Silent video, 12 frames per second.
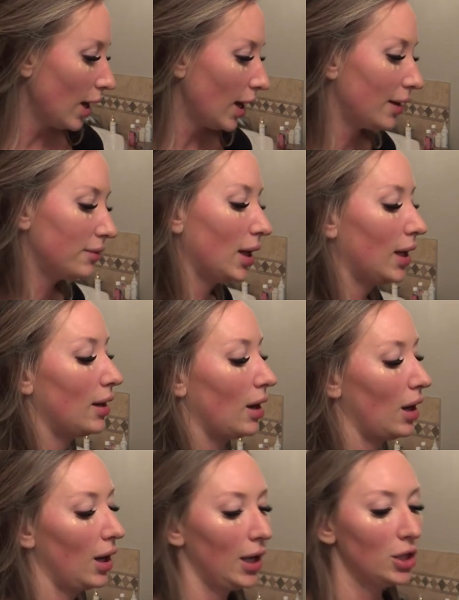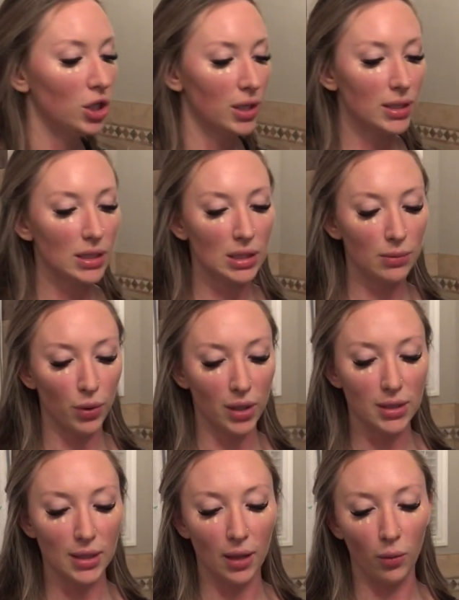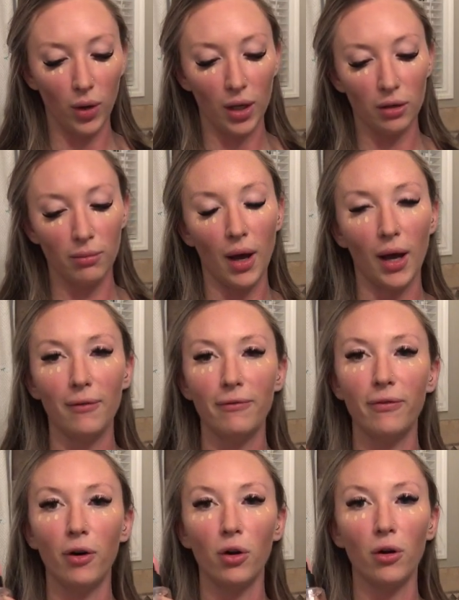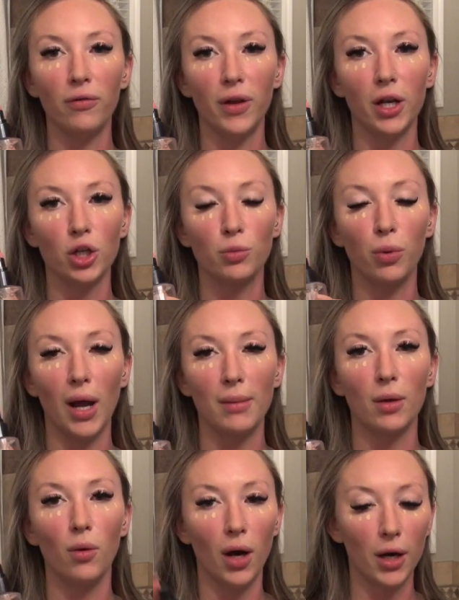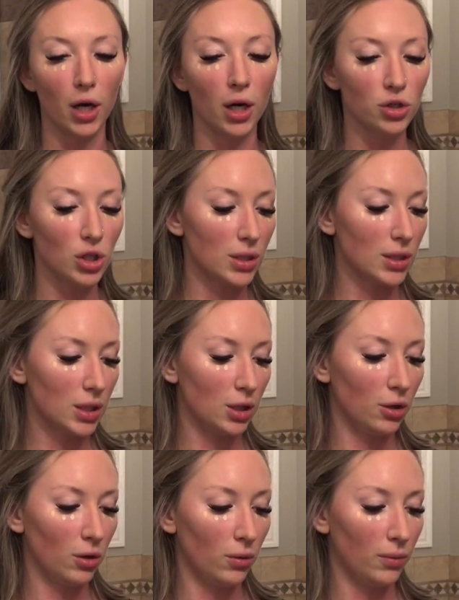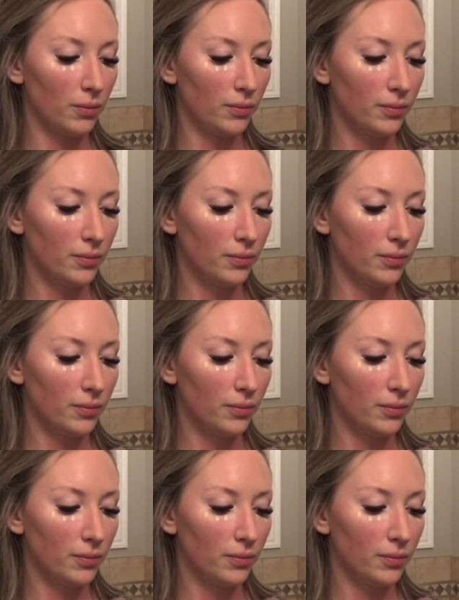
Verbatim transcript: And then I just spritz it with my Photo Finish priming water just to